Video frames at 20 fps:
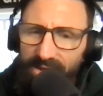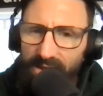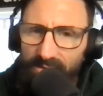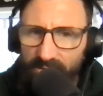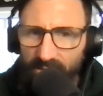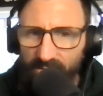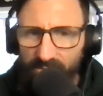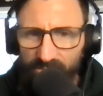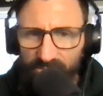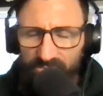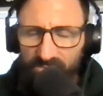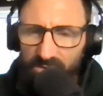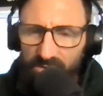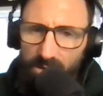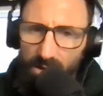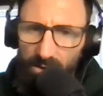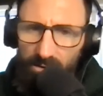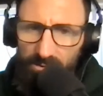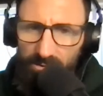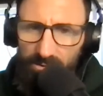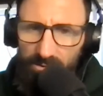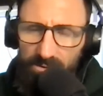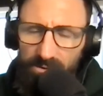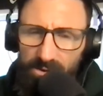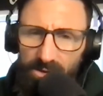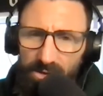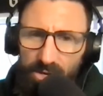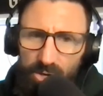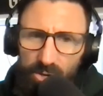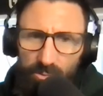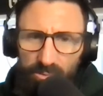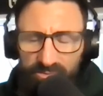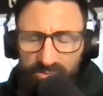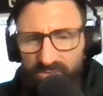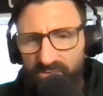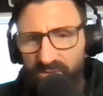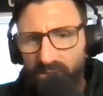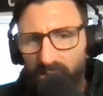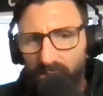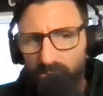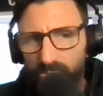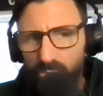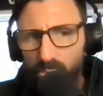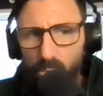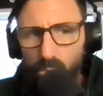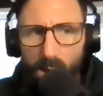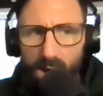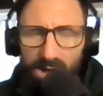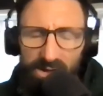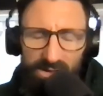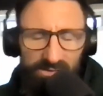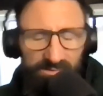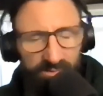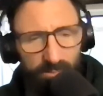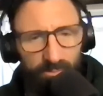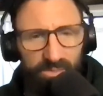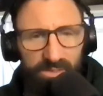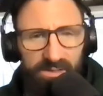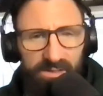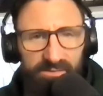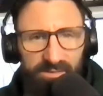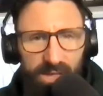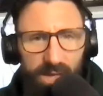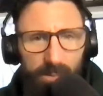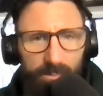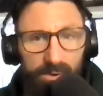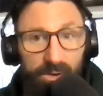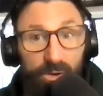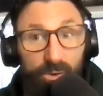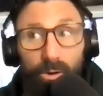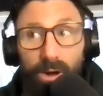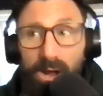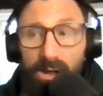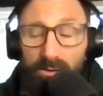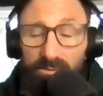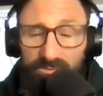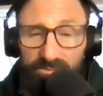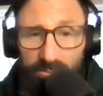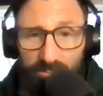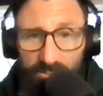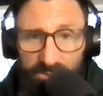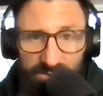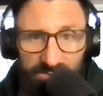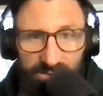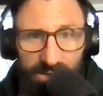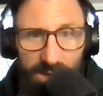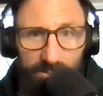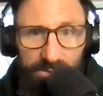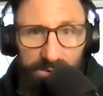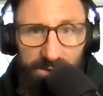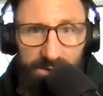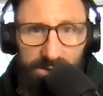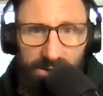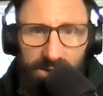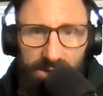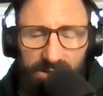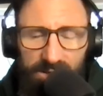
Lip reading: And then there's the color, which is telling you why something is happening or how something's happening.